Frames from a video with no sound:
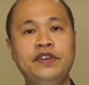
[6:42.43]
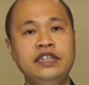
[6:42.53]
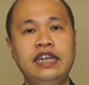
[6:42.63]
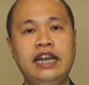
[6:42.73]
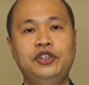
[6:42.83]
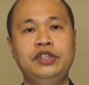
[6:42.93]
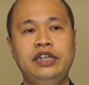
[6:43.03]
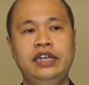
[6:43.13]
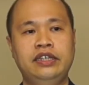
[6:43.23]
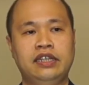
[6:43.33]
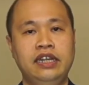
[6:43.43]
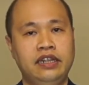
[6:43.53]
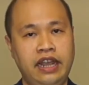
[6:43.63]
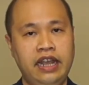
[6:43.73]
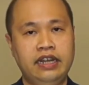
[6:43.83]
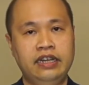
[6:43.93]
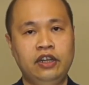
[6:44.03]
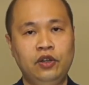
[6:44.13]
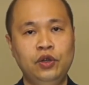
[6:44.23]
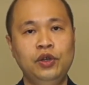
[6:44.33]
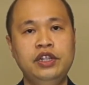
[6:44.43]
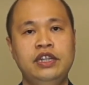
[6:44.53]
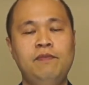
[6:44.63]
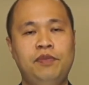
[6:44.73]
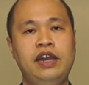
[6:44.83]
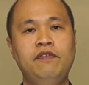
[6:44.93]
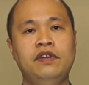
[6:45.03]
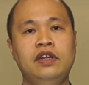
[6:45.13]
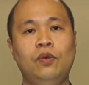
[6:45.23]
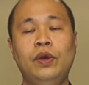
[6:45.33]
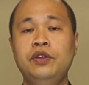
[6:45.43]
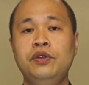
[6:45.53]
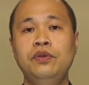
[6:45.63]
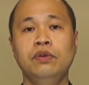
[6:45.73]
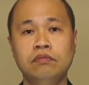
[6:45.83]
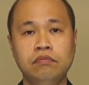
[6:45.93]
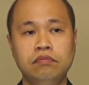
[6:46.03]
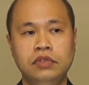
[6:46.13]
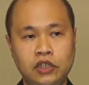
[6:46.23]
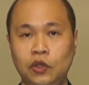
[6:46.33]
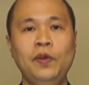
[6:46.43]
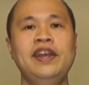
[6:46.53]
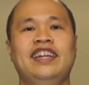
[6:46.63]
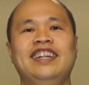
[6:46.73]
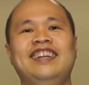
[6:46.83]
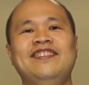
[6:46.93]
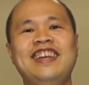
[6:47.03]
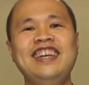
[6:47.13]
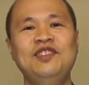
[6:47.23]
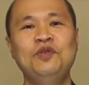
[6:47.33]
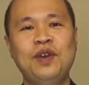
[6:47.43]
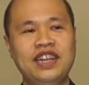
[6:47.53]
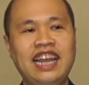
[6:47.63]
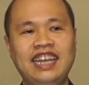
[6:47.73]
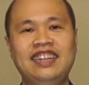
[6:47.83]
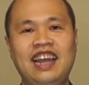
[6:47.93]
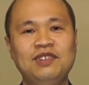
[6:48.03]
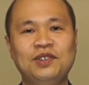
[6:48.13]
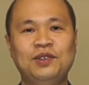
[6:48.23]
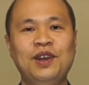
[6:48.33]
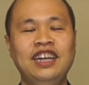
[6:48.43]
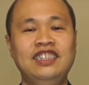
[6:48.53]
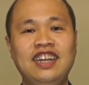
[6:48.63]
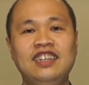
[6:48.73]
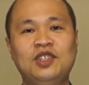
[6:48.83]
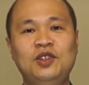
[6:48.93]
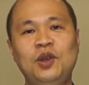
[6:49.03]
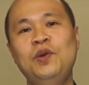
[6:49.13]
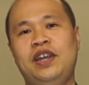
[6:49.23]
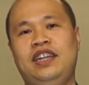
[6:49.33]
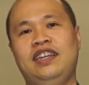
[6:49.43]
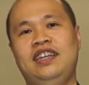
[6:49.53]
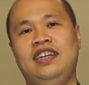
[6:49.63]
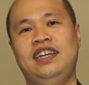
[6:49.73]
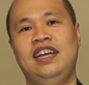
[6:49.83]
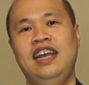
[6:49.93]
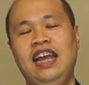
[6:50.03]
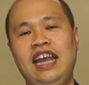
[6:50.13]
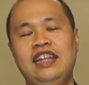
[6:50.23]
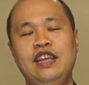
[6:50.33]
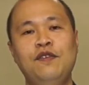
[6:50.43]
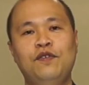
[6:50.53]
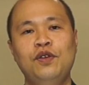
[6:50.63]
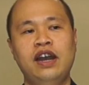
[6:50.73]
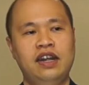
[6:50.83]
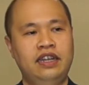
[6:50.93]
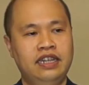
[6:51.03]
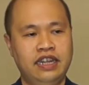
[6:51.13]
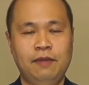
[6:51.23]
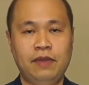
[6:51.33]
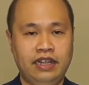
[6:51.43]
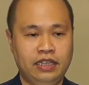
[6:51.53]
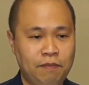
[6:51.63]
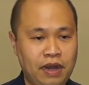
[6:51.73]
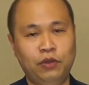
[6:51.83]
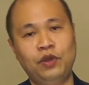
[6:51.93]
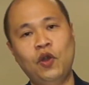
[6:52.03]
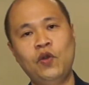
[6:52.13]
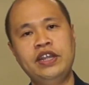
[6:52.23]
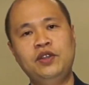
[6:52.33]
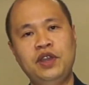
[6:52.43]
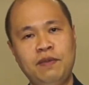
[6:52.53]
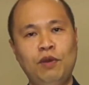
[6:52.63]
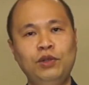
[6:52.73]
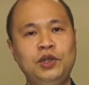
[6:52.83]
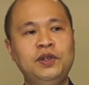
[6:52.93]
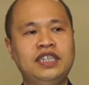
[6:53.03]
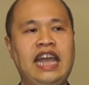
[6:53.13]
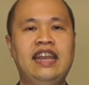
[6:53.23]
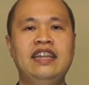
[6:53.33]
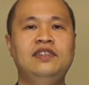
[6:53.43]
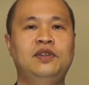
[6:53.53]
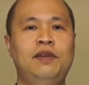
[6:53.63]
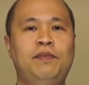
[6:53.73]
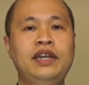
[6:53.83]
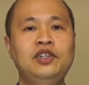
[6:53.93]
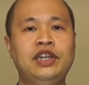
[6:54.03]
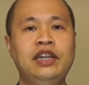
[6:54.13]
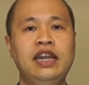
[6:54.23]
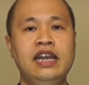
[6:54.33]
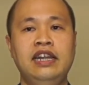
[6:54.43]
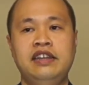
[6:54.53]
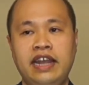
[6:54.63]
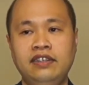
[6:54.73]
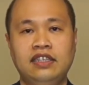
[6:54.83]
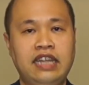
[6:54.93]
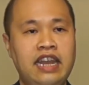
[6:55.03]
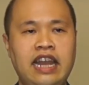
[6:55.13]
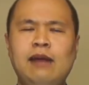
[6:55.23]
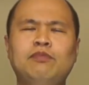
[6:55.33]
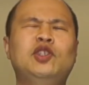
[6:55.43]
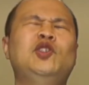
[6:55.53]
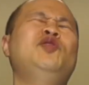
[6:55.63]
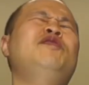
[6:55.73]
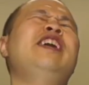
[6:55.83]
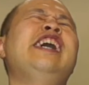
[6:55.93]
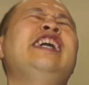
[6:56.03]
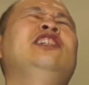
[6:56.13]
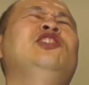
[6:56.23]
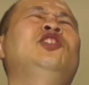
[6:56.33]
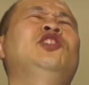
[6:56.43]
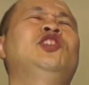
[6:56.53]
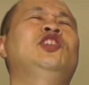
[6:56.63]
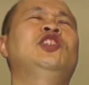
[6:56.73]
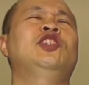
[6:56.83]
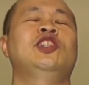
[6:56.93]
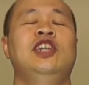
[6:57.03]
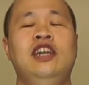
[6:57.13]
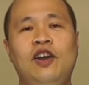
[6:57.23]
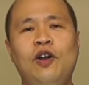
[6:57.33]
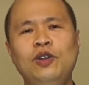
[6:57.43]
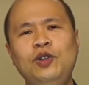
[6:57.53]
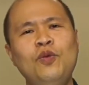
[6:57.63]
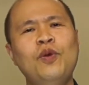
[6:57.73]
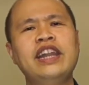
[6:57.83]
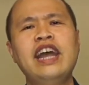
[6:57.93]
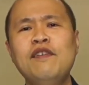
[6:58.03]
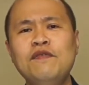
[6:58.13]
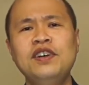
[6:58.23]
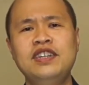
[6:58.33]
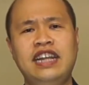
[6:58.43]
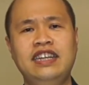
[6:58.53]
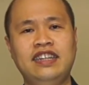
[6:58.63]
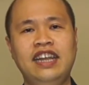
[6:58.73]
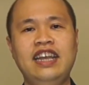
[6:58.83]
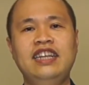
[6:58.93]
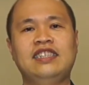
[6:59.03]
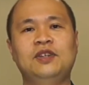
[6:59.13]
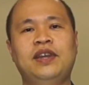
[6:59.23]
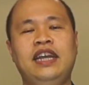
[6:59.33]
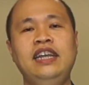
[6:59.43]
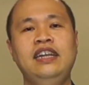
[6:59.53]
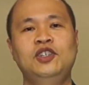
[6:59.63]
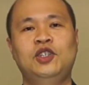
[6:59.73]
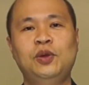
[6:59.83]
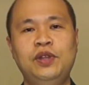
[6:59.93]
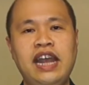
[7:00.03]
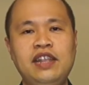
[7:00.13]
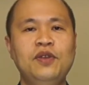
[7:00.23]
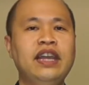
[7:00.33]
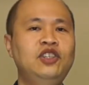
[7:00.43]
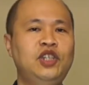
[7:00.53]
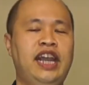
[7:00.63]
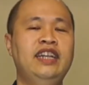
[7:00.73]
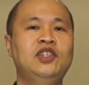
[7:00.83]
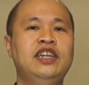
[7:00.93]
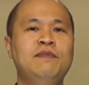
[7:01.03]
first action is take a good deep breath, what do? Just do it. Okay? Do what Nike tells you. Just do it. And if you are the type that is about to go into emotional sadness or depression, then stand up, stretch, or do whatever that it takes, okay, so that you can change the